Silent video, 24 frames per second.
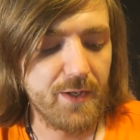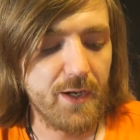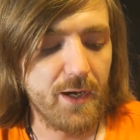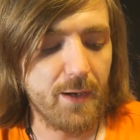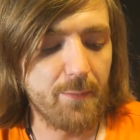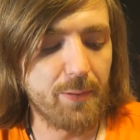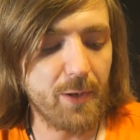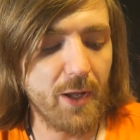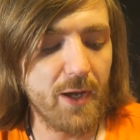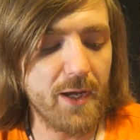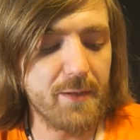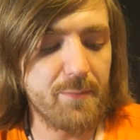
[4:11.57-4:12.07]
a
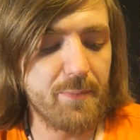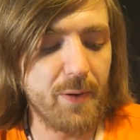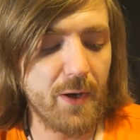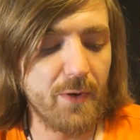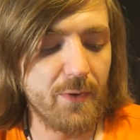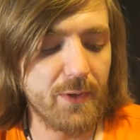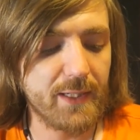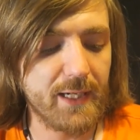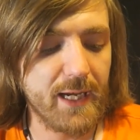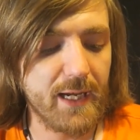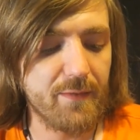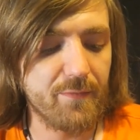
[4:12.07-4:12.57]
blind
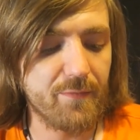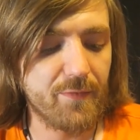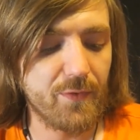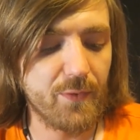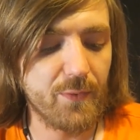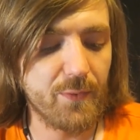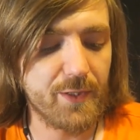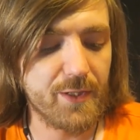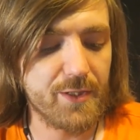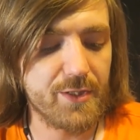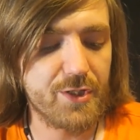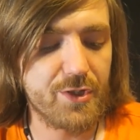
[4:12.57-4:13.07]
poet came
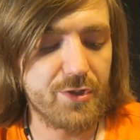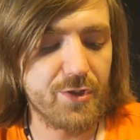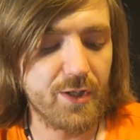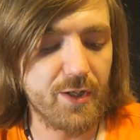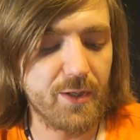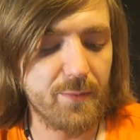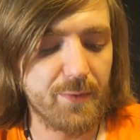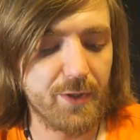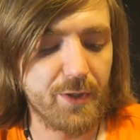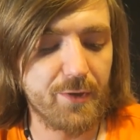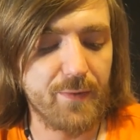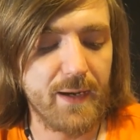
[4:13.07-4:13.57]
forward and struck
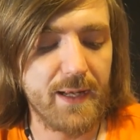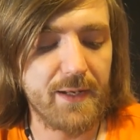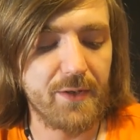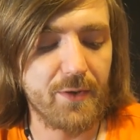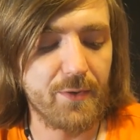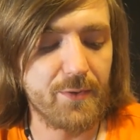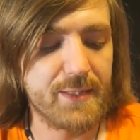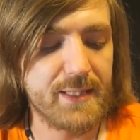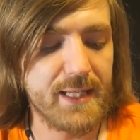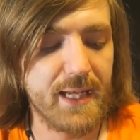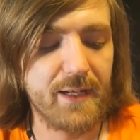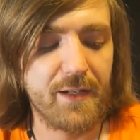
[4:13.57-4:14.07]
up the grand
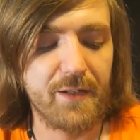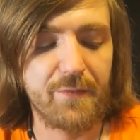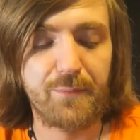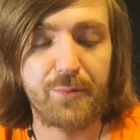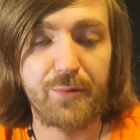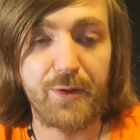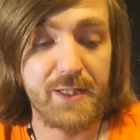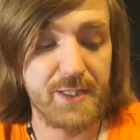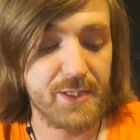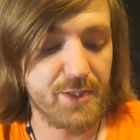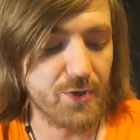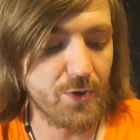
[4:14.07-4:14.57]
old tale of
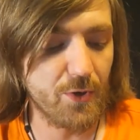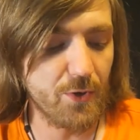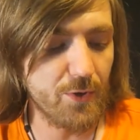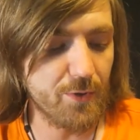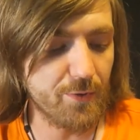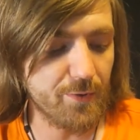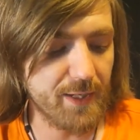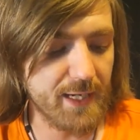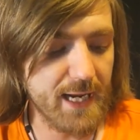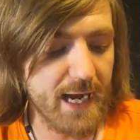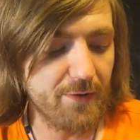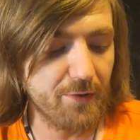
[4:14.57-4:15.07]
Prince
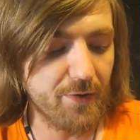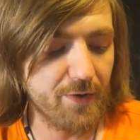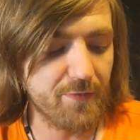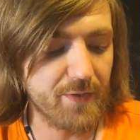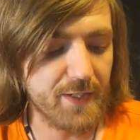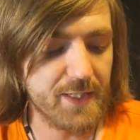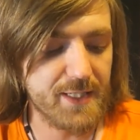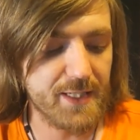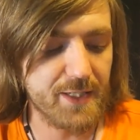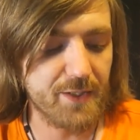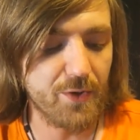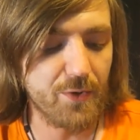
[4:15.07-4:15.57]
Kor and
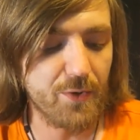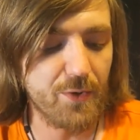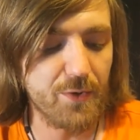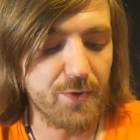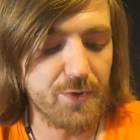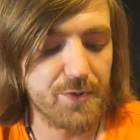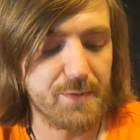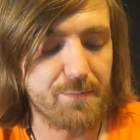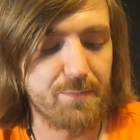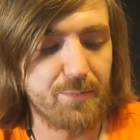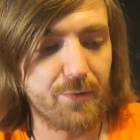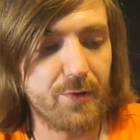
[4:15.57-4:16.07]
Aravis and the
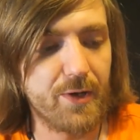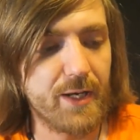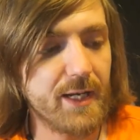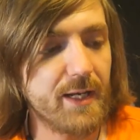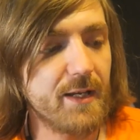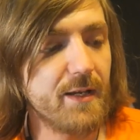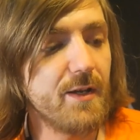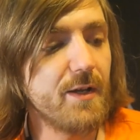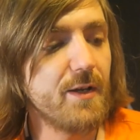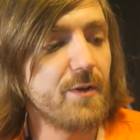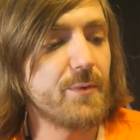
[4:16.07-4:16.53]
horse Bree,